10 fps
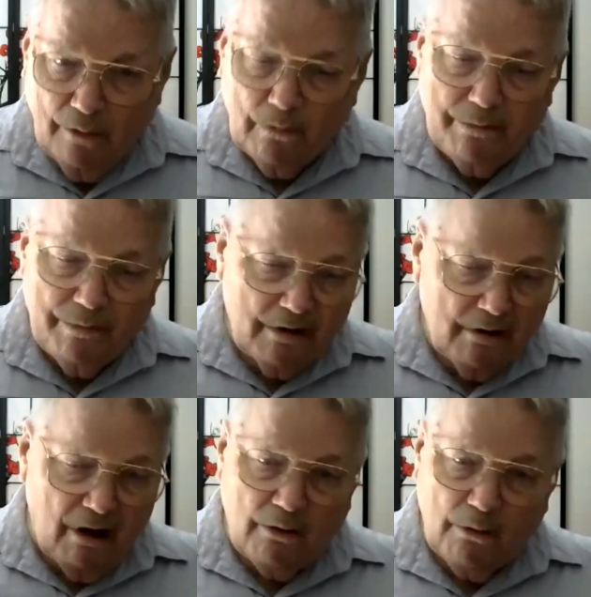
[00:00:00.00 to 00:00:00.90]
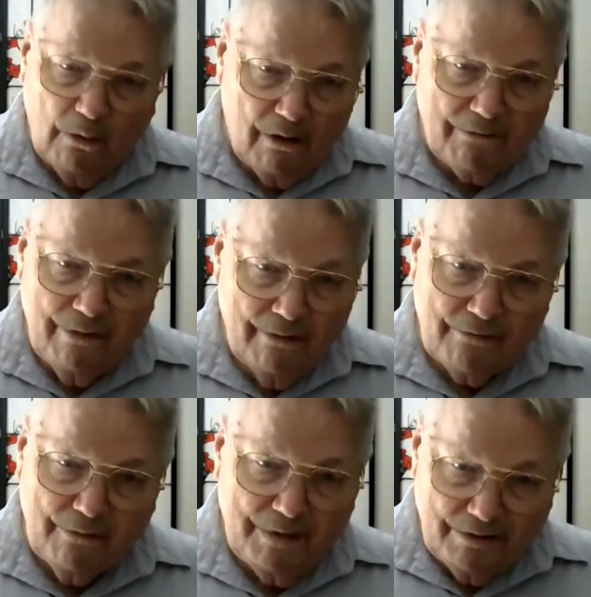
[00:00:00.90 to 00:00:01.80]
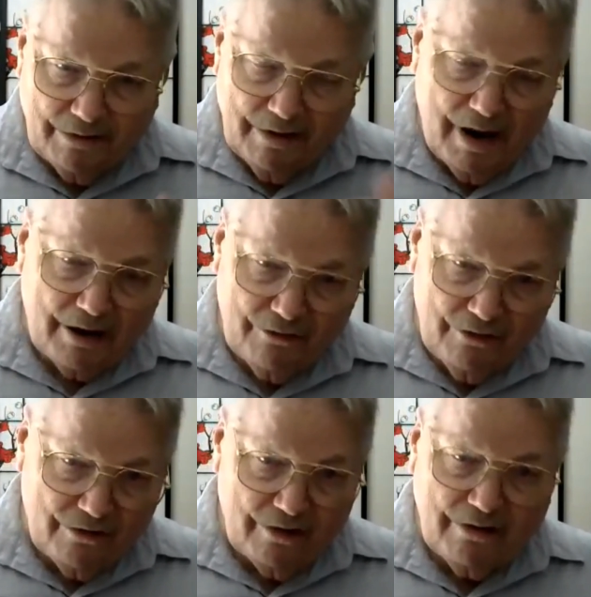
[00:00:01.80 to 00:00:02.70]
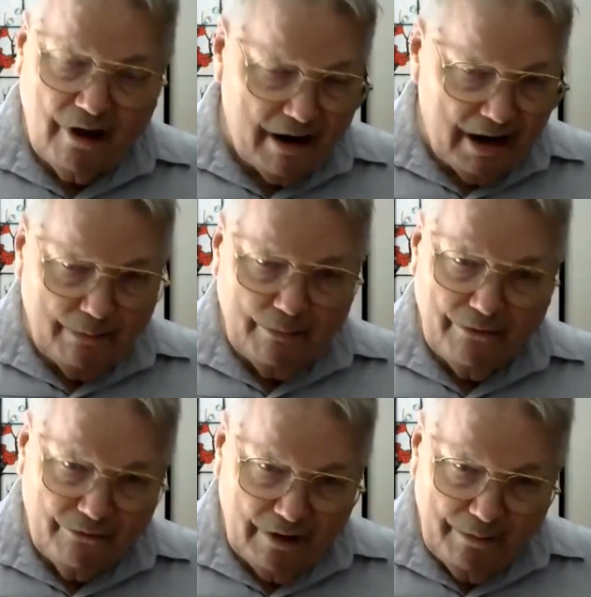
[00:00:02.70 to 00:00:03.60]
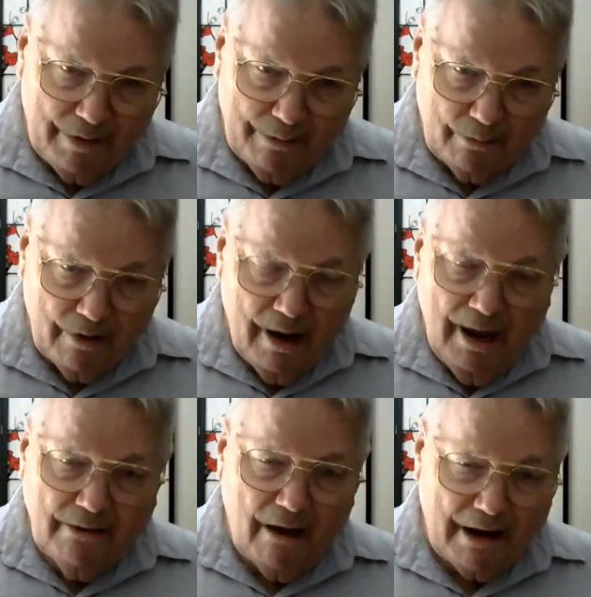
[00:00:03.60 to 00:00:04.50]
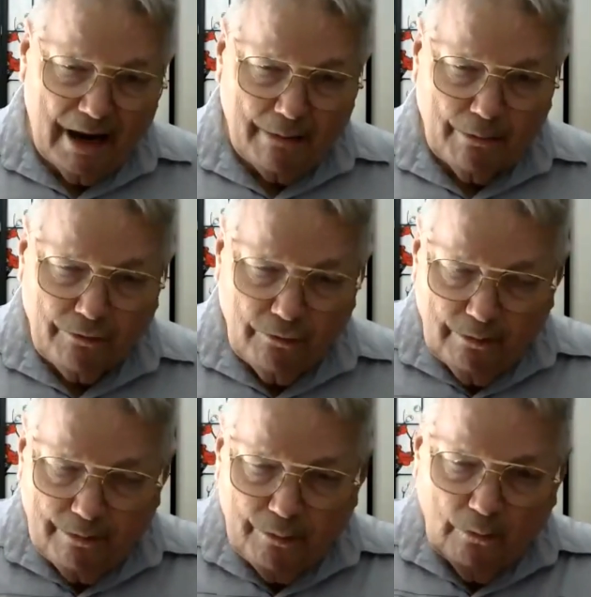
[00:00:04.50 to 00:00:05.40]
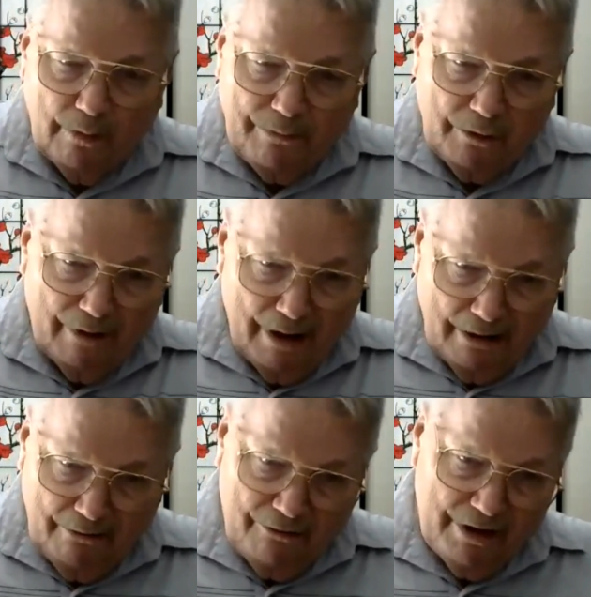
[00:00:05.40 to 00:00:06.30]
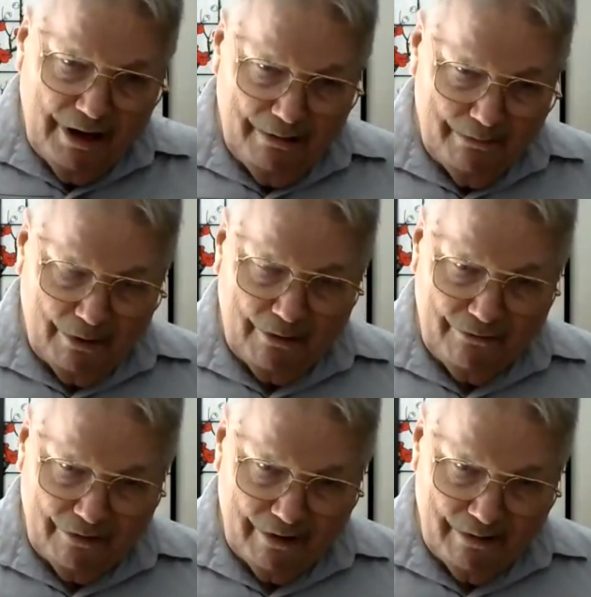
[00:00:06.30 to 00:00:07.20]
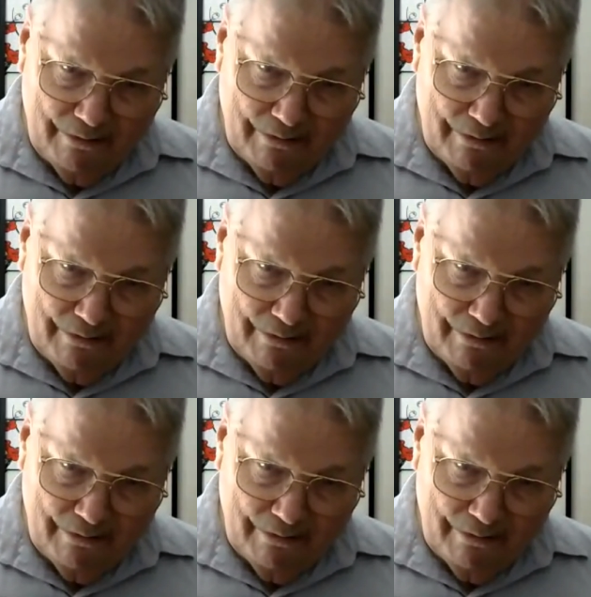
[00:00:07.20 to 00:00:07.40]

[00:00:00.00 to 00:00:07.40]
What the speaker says: We've been cut off from these connections, not able to see people, not able to absorb their energy in person.